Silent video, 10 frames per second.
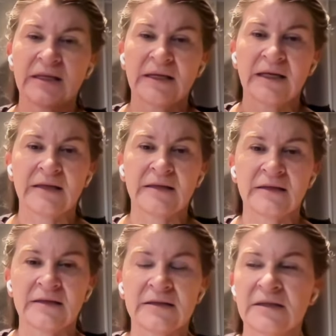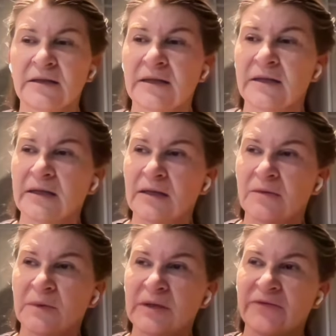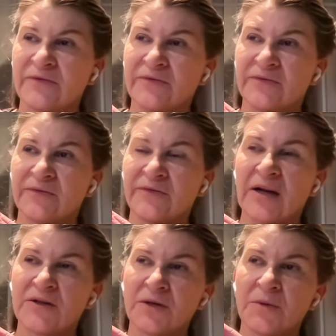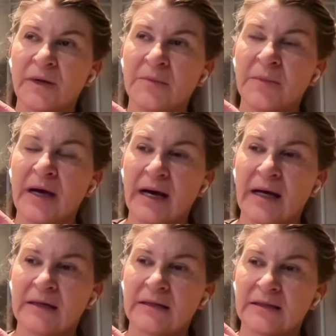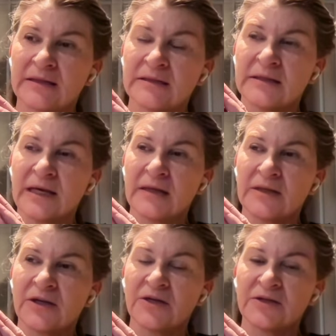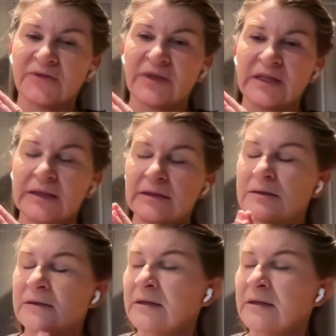And until I think we find our way back to that Garden of Eden,